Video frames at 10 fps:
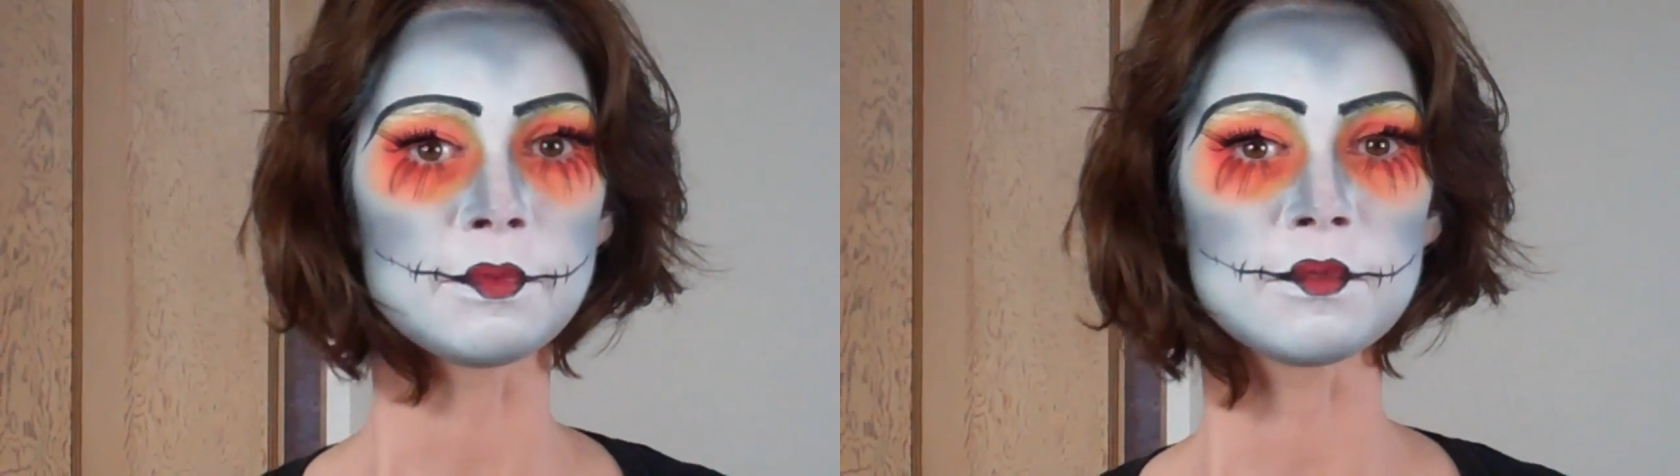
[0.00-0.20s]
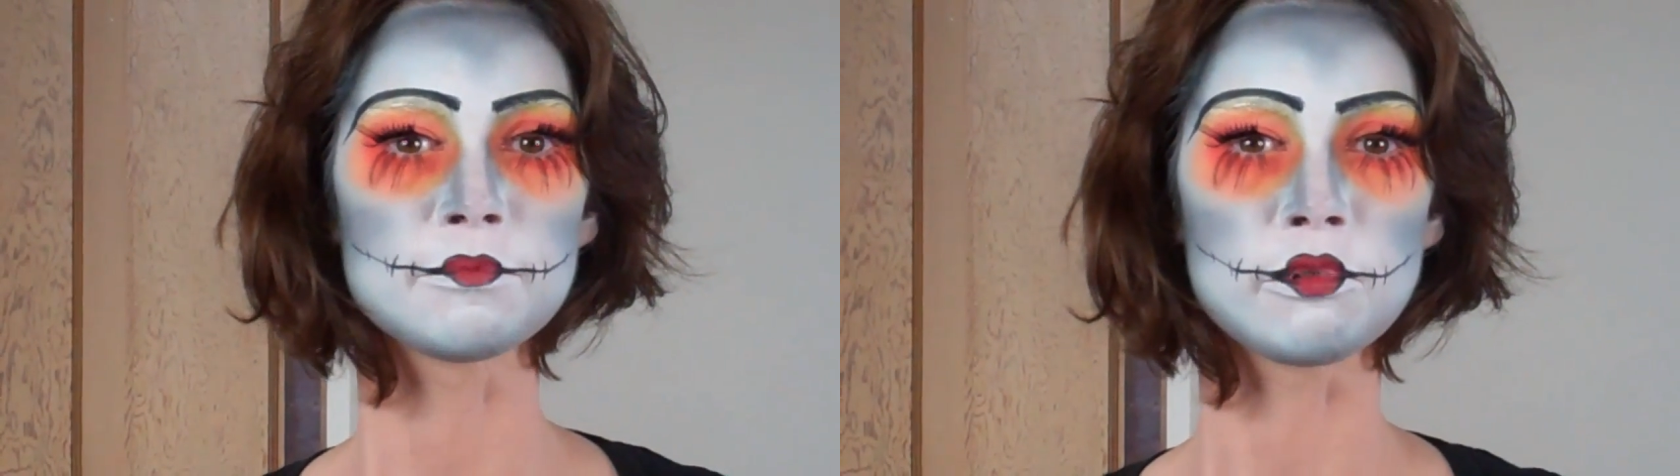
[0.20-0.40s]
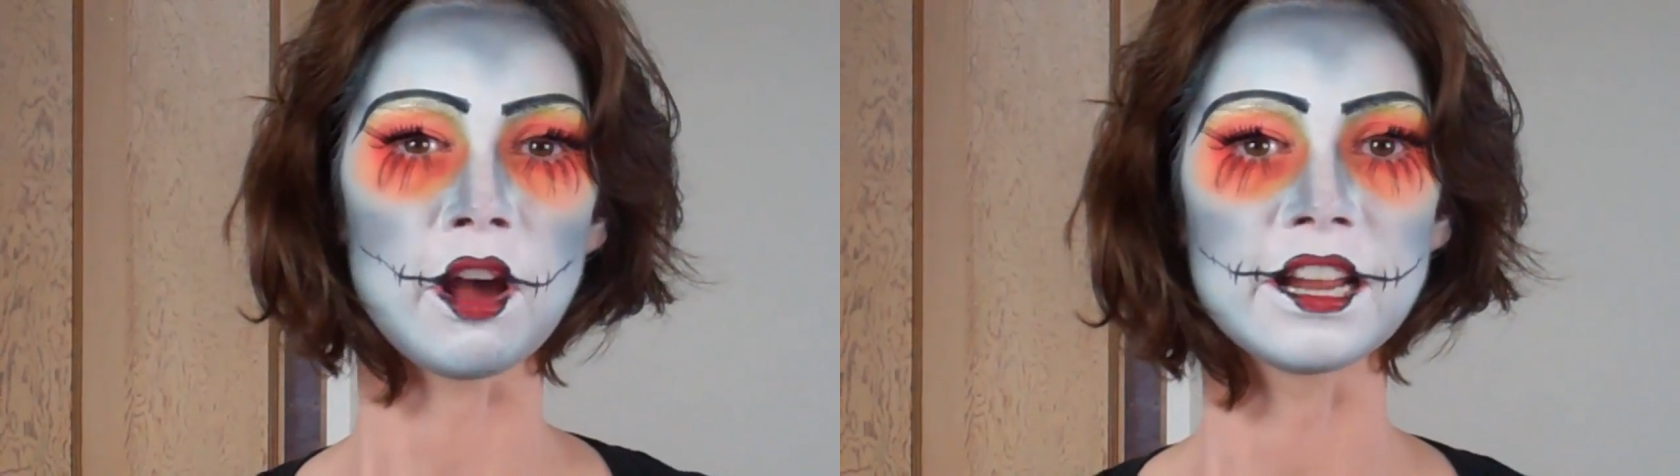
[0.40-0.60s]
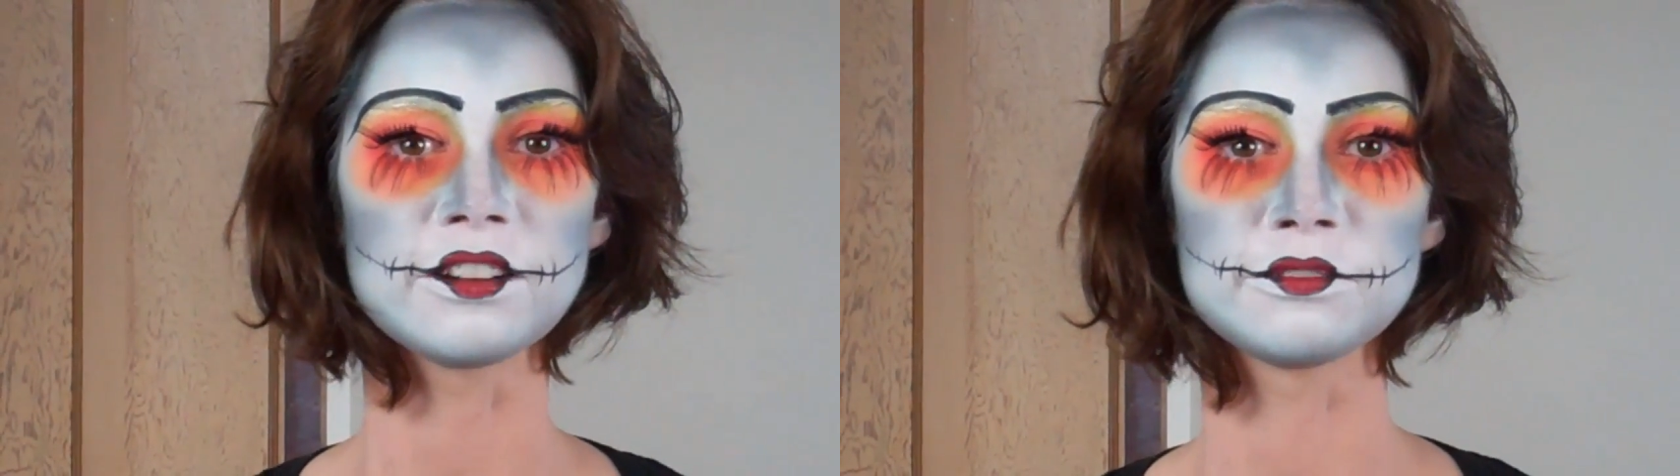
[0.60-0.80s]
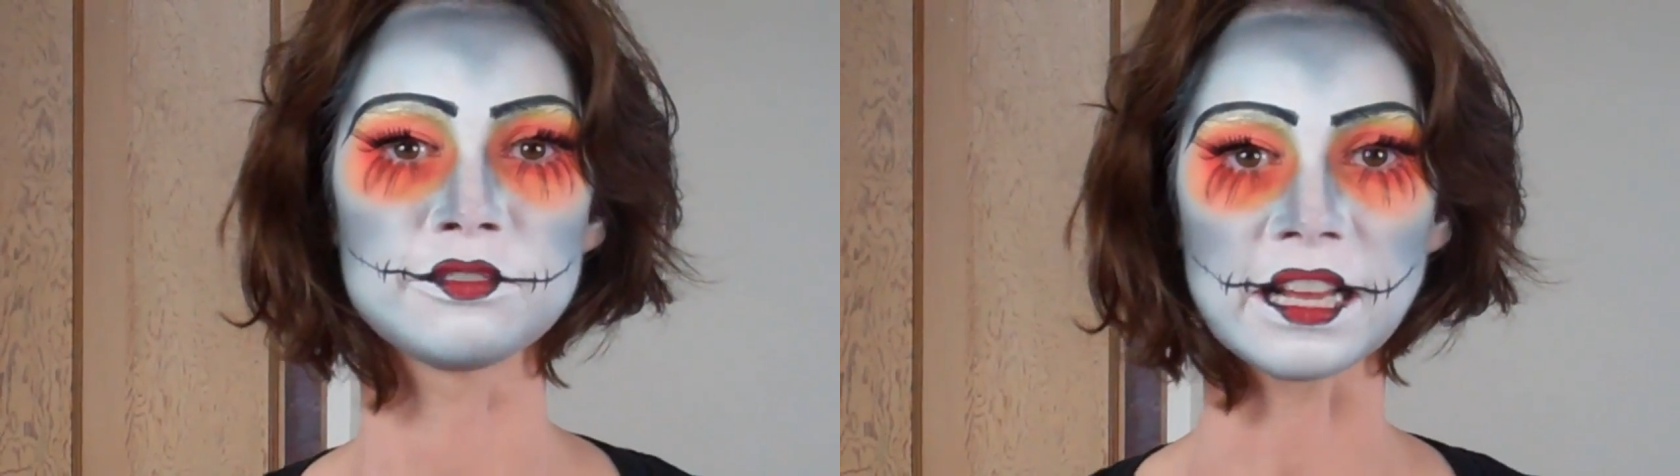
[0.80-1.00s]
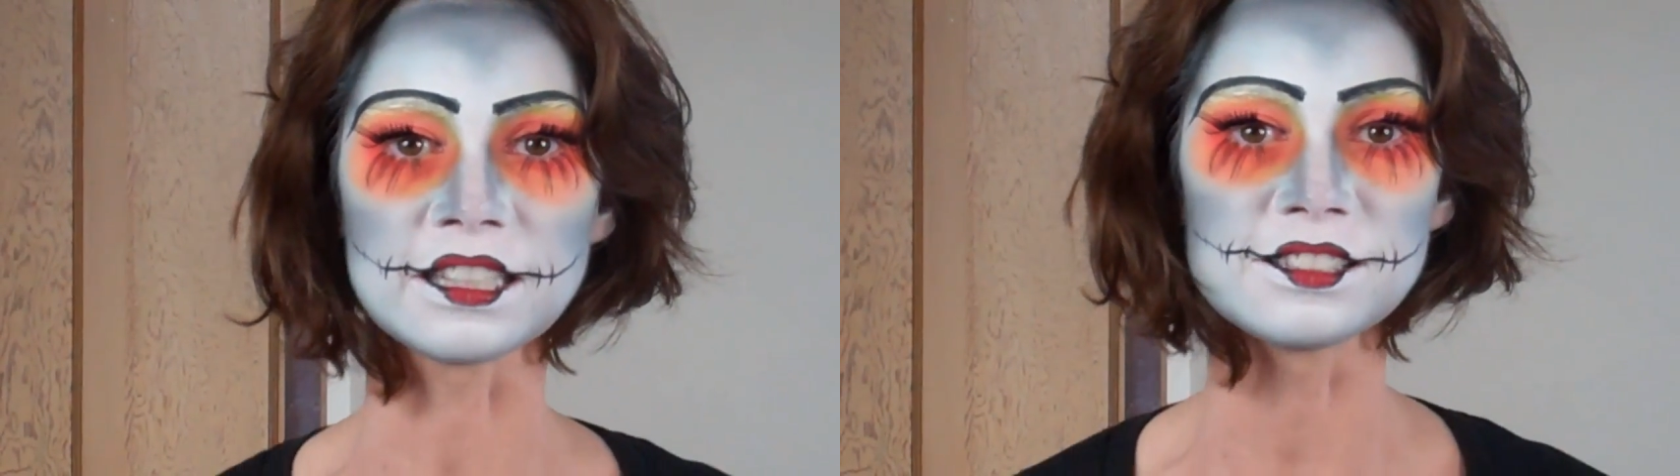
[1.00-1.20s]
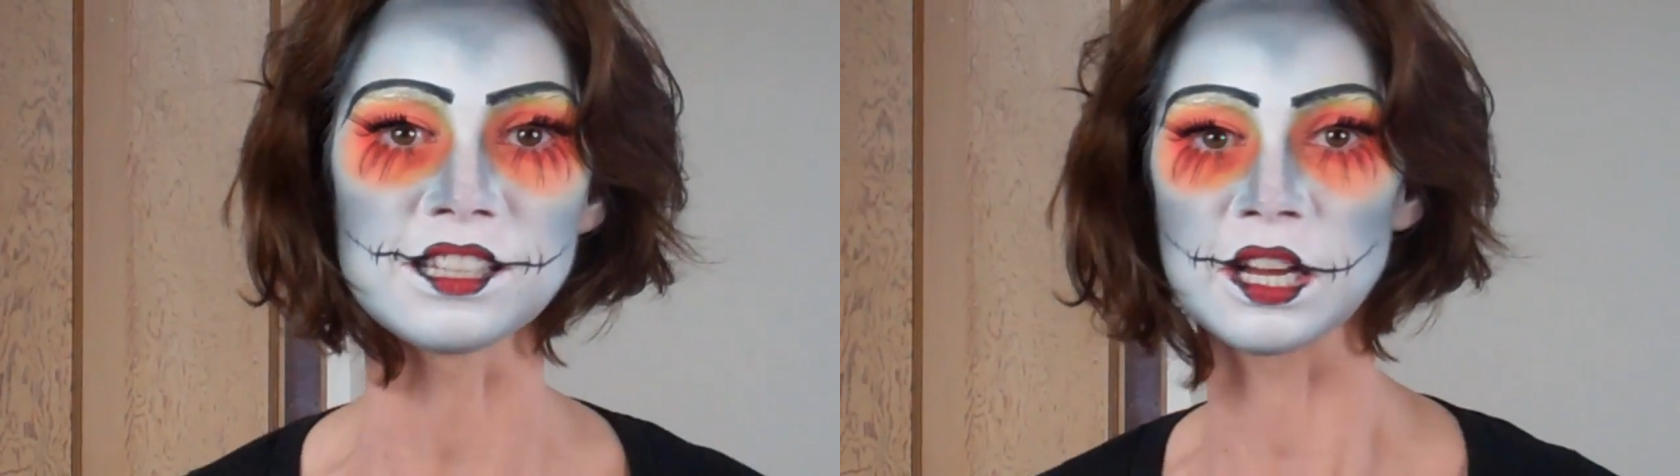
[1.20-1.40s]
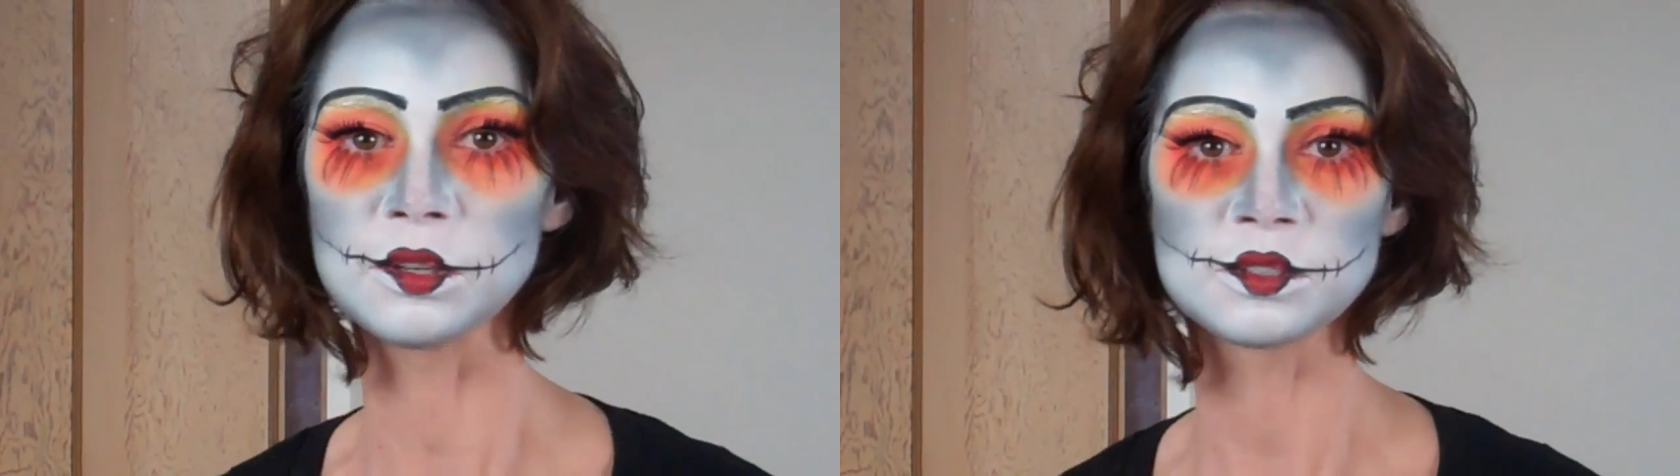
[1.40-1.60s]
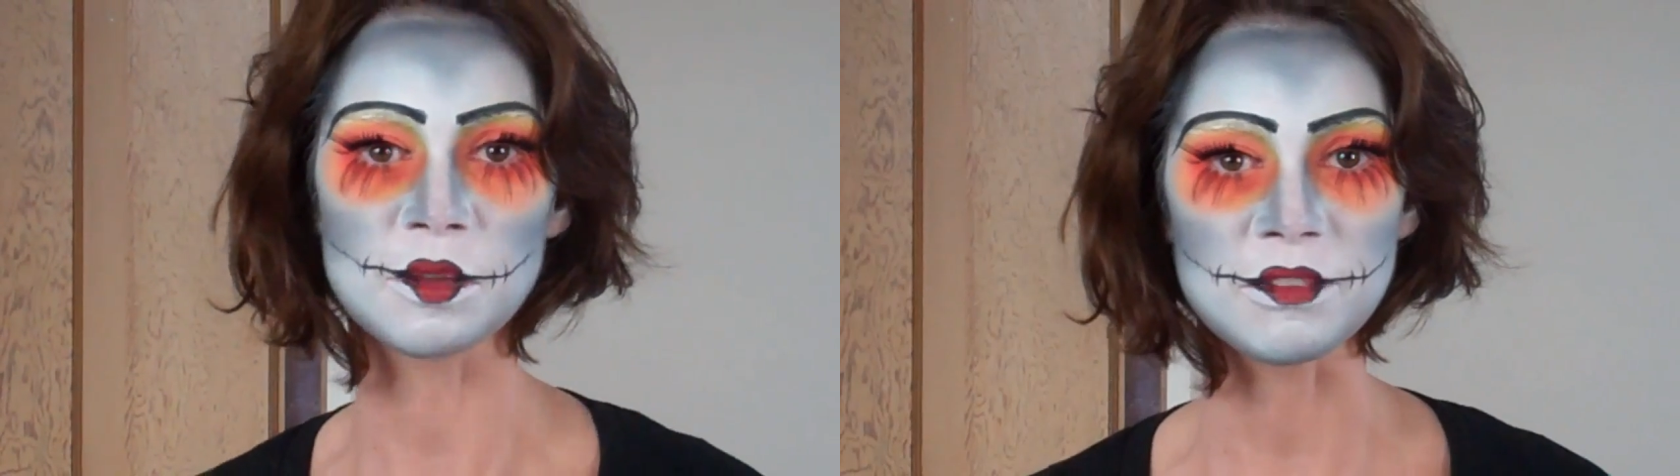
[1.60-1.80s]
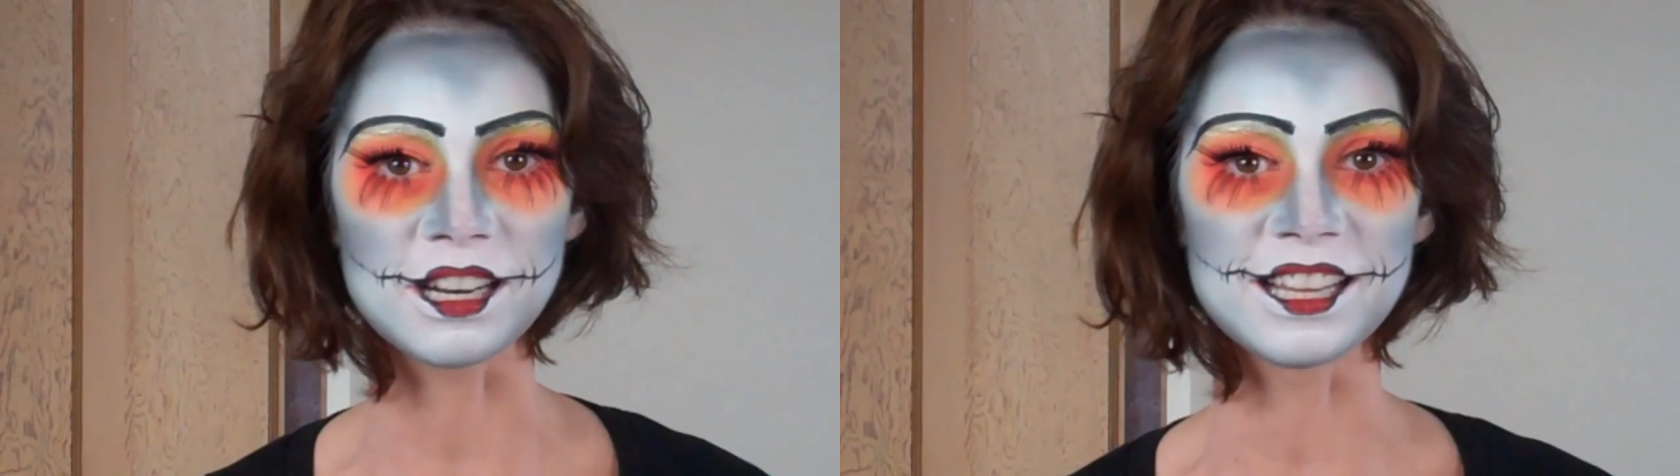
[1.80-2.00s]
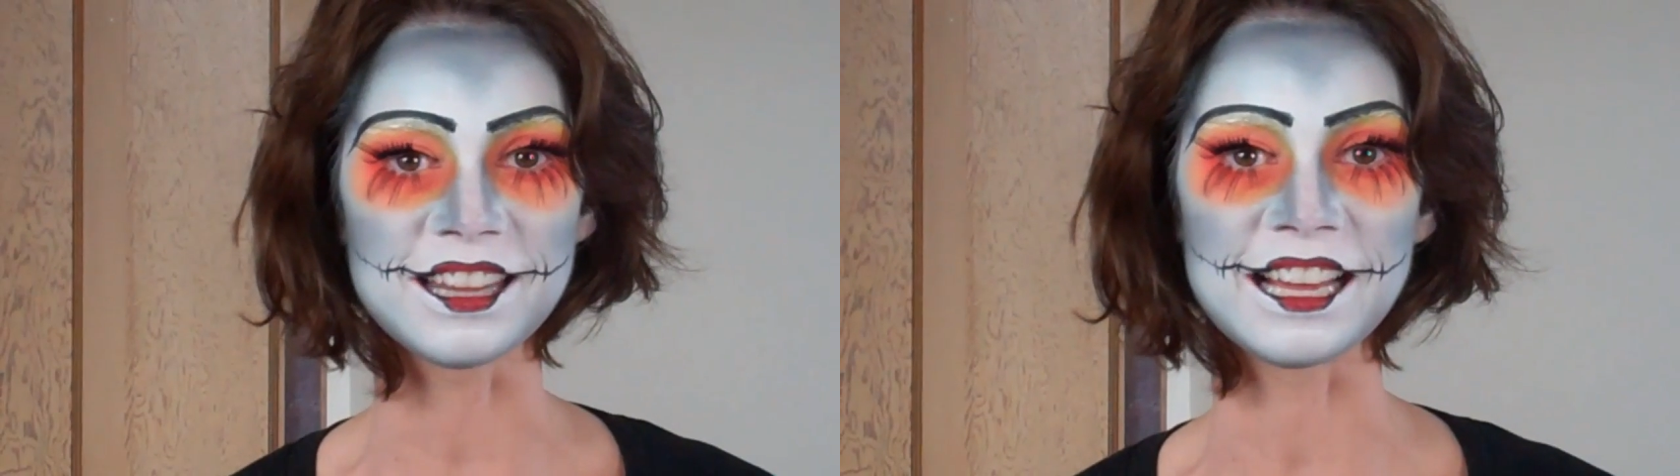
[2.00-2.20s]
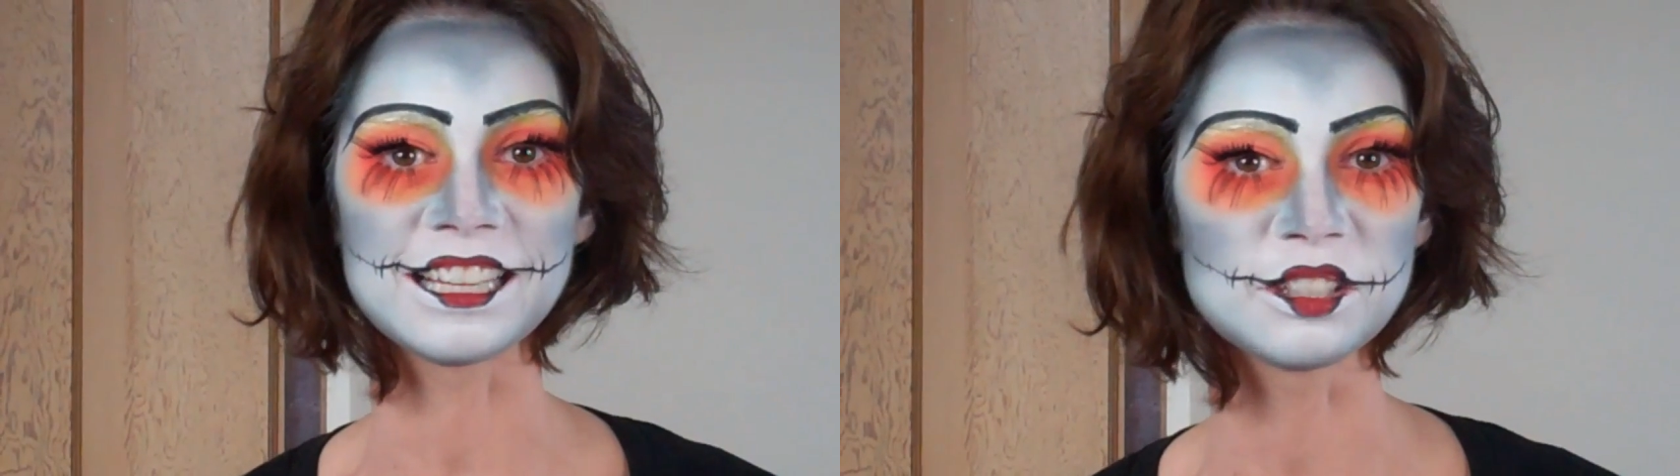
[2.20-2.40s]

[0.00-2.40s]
bit Bride of Frankenstein or something like that.